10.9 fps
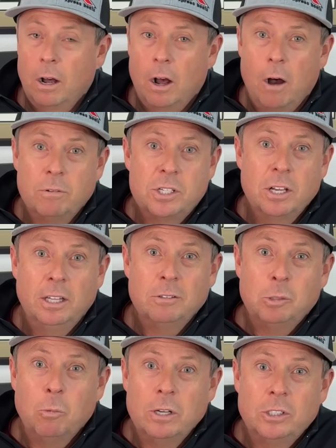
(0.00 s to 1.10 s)
all of a sudden
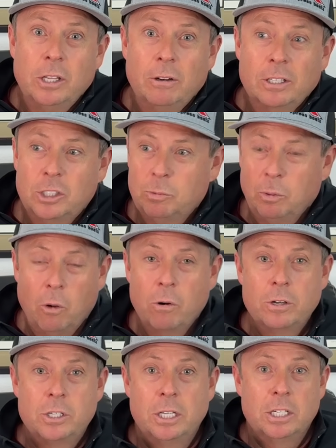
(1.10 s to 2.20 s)
those ones that are
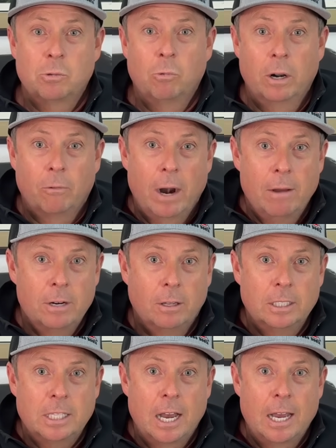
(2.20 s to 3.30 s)
explorers and just run around all
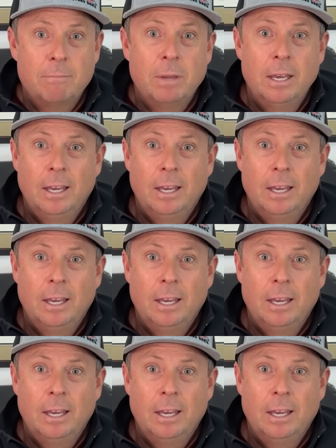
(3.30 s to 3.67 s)
the time